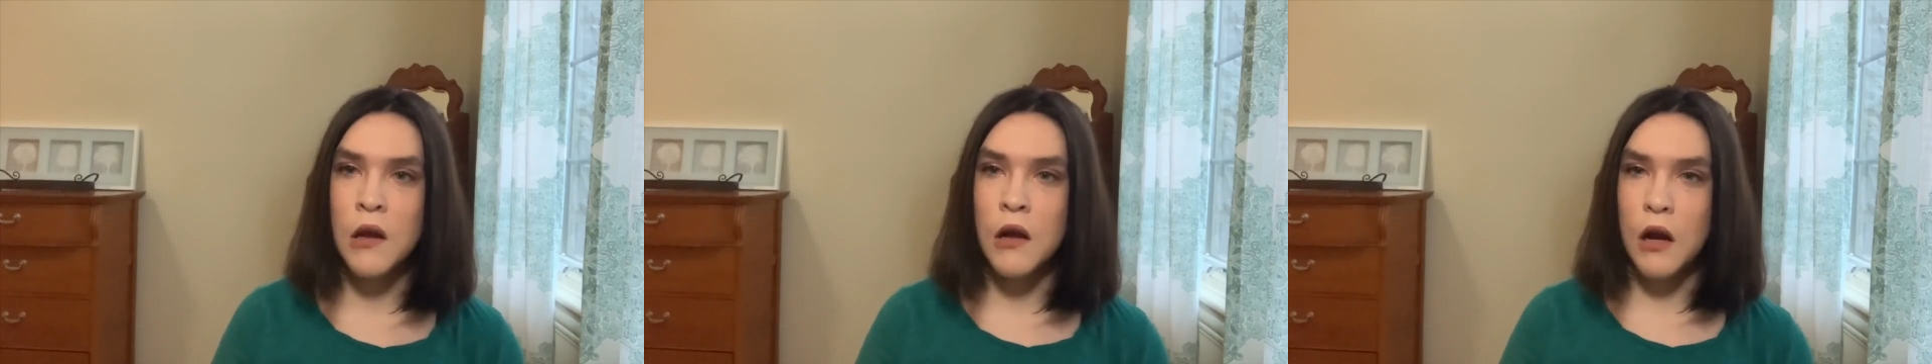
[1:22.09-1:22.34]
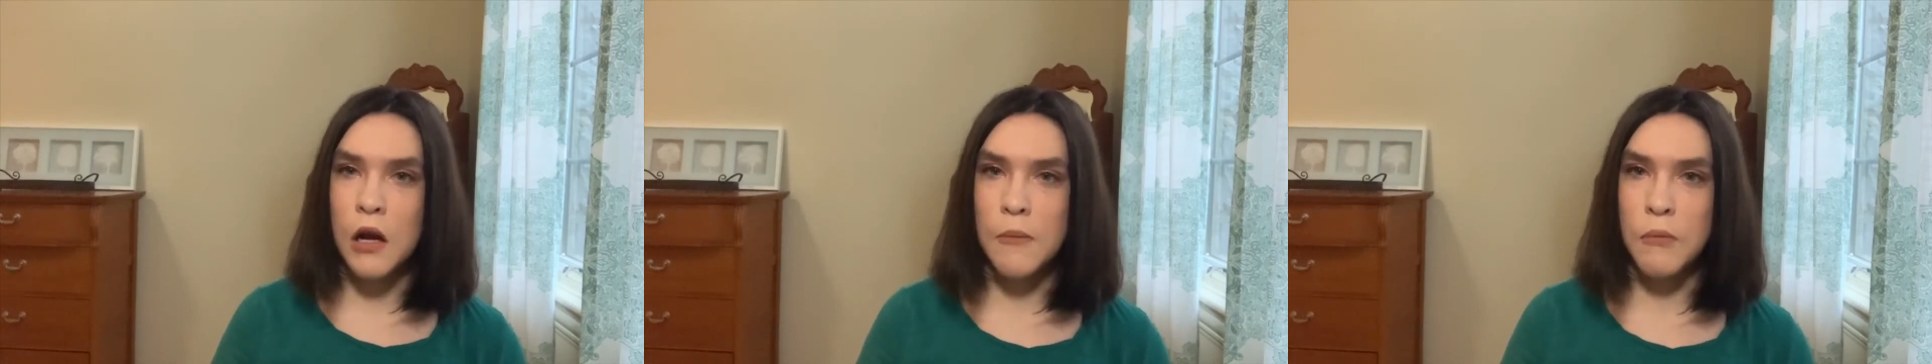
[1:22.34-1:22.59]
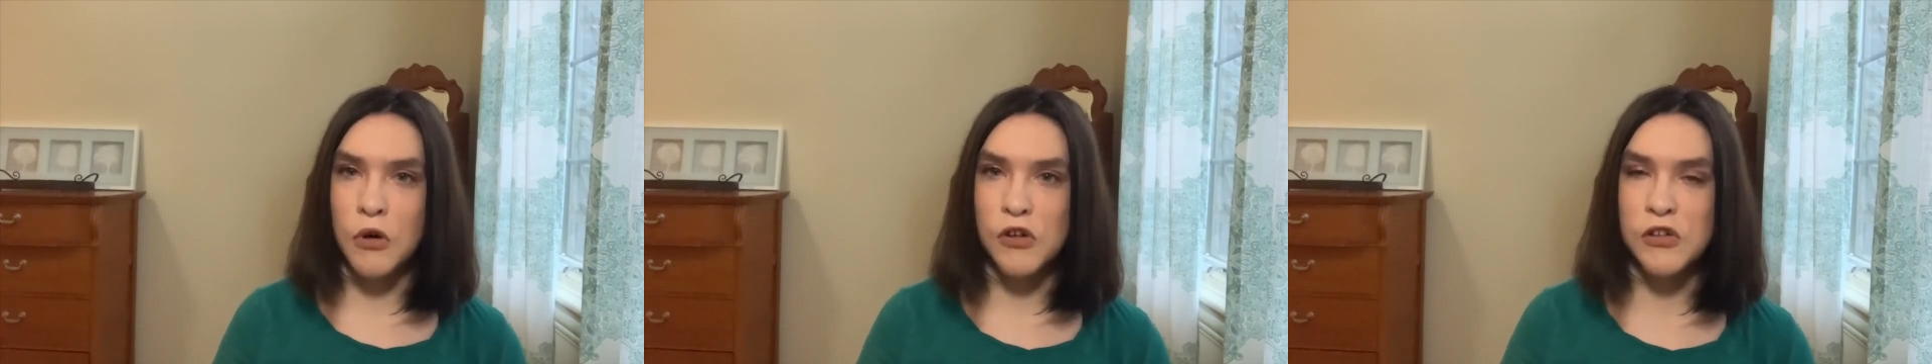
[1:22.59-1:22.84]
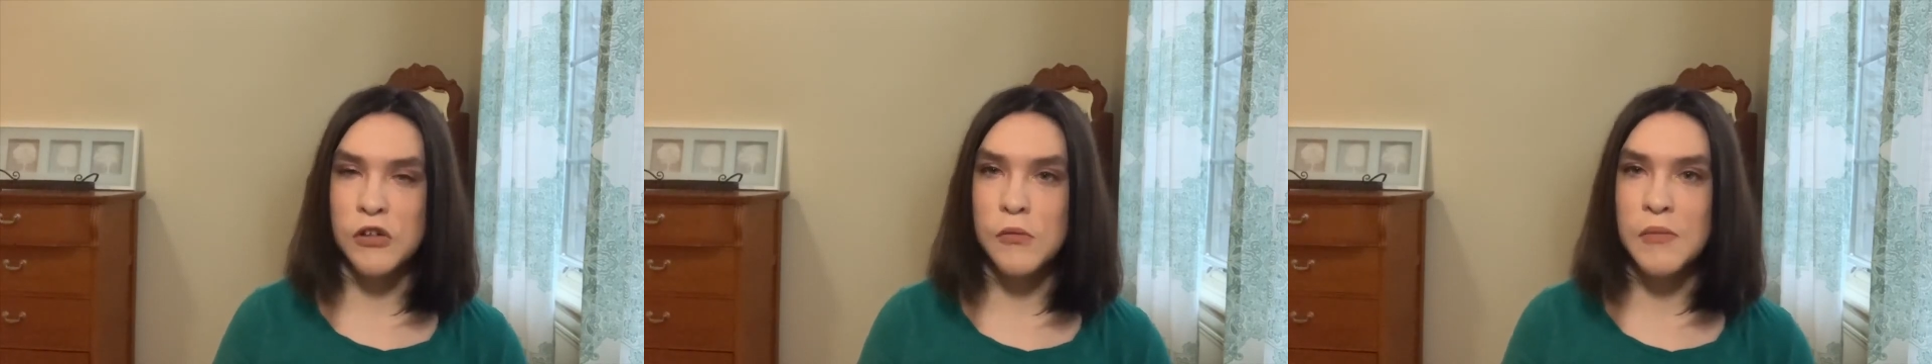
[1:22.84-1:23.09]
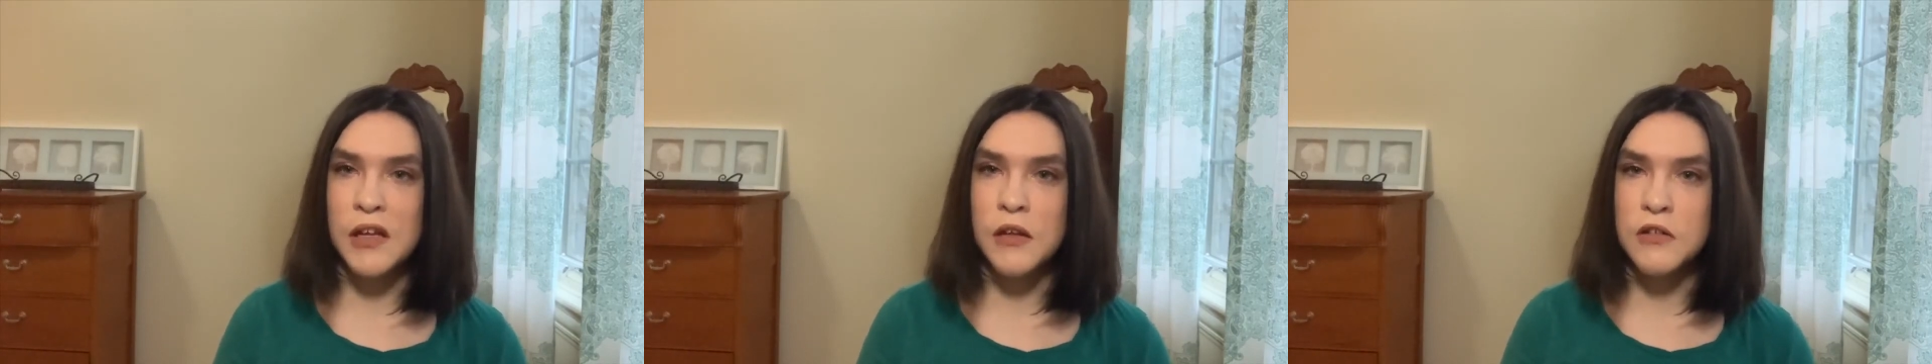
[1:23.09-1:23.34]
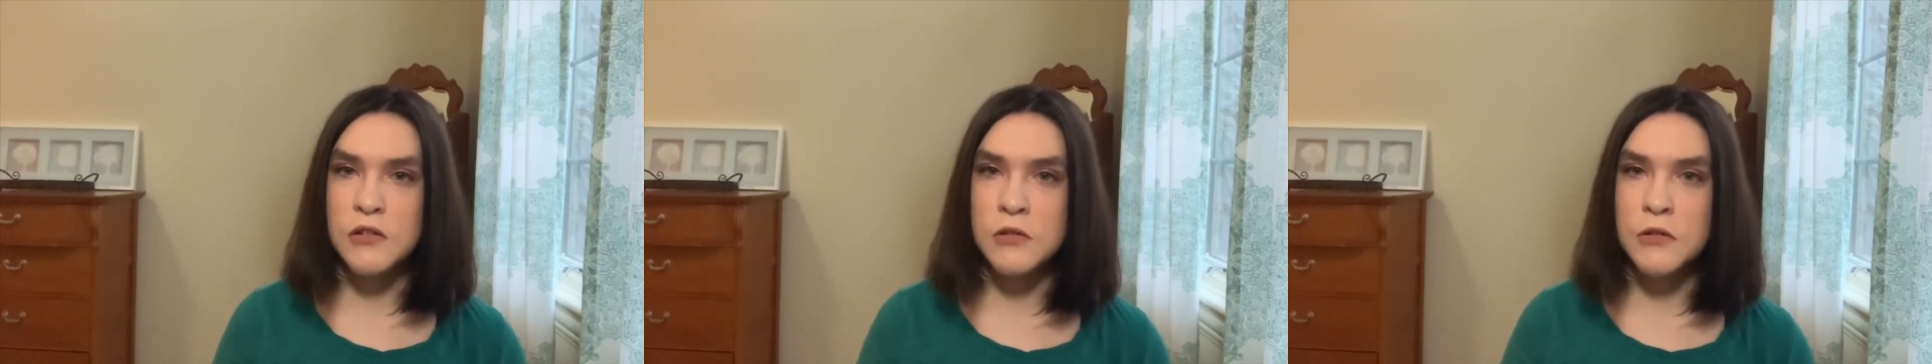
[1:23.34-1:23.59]
are important to me
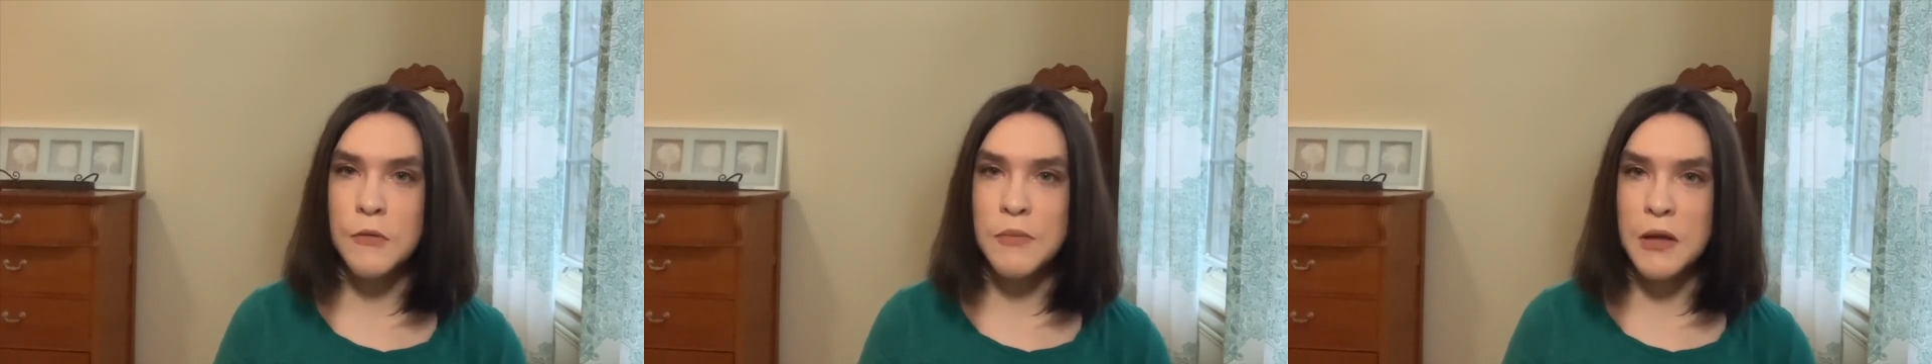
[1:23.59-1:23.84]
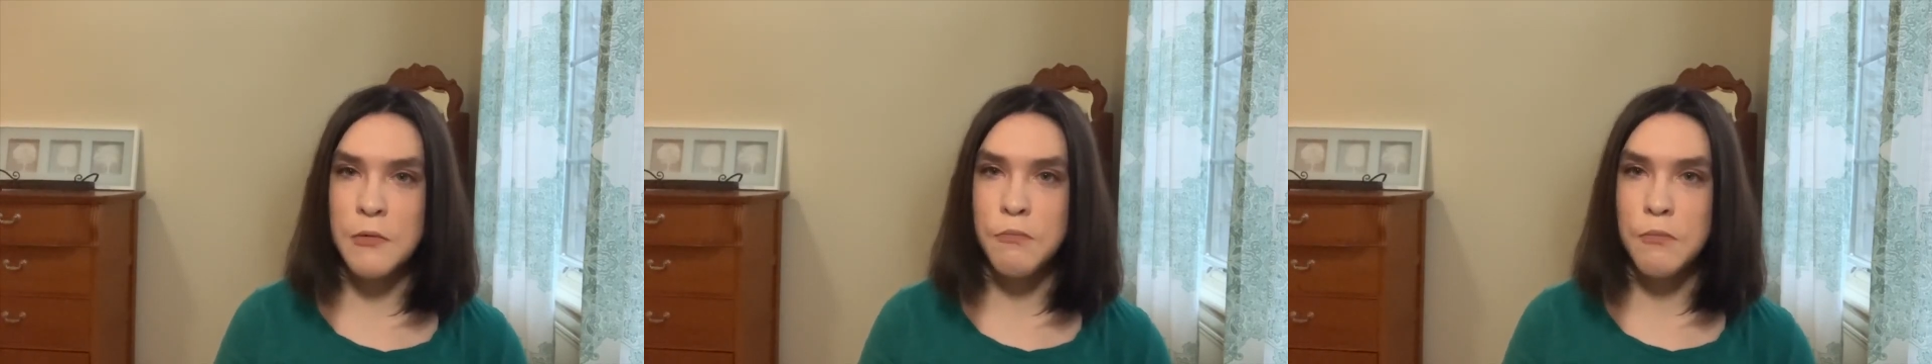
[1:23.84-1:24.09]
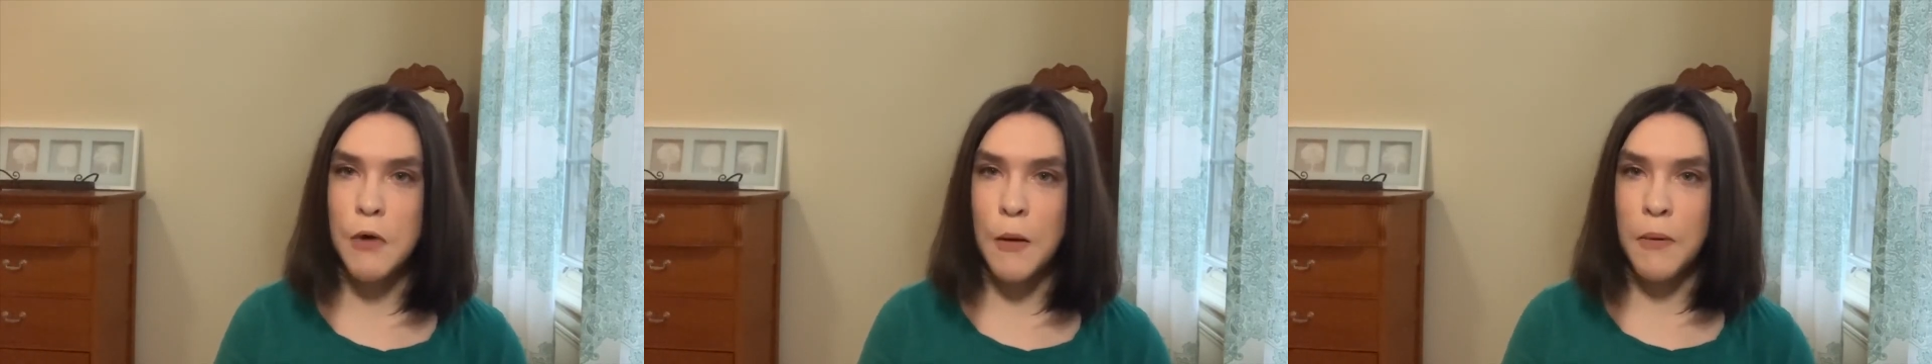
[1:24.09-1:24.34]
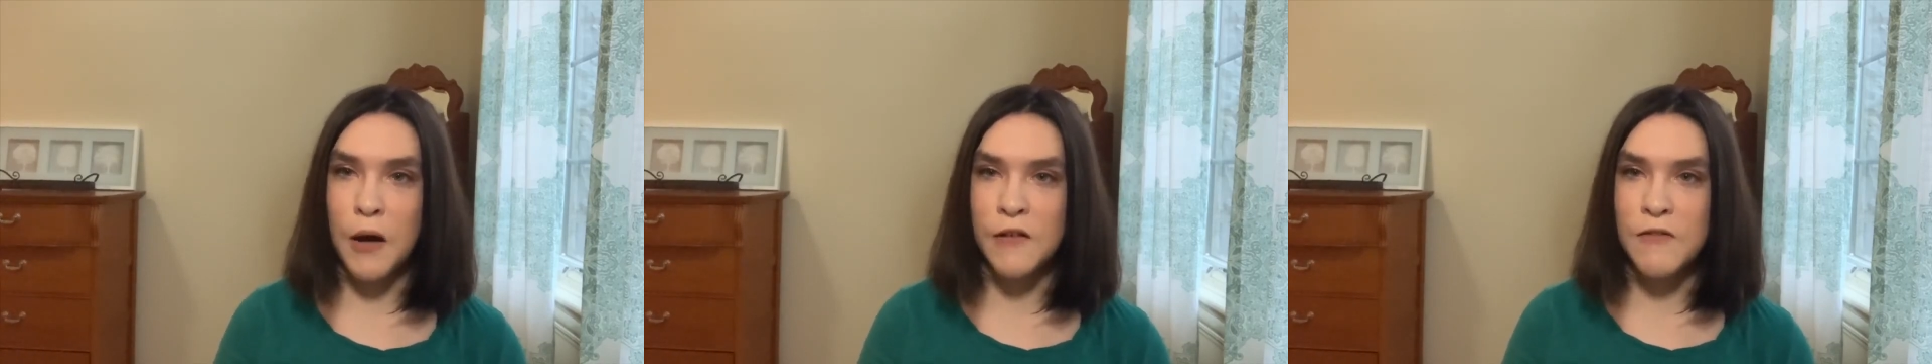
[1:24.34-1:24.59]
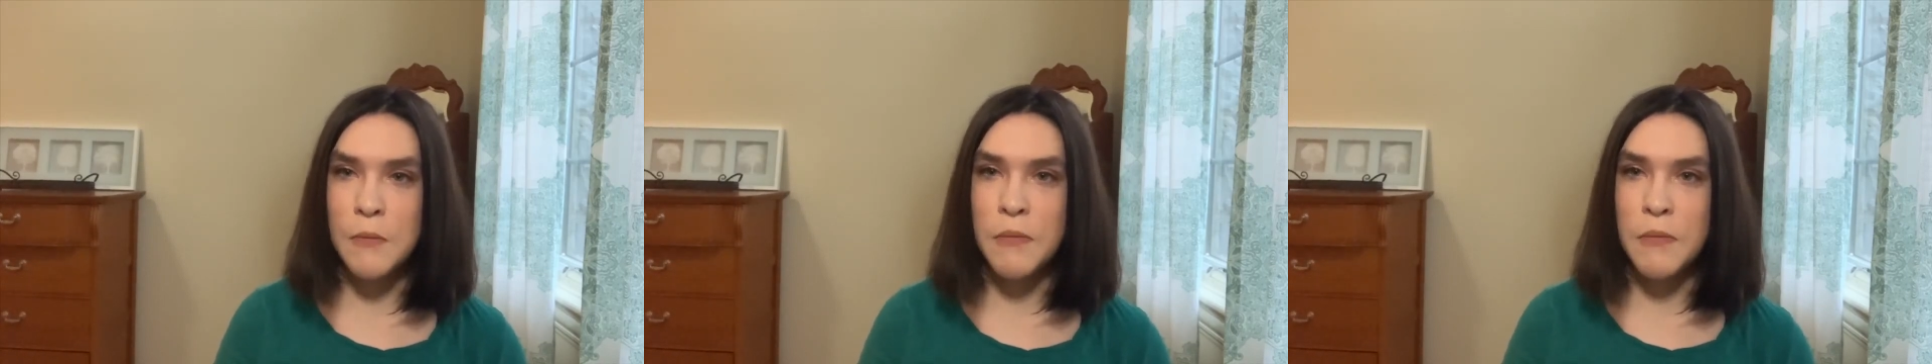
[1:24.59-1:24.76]
to be a part of it,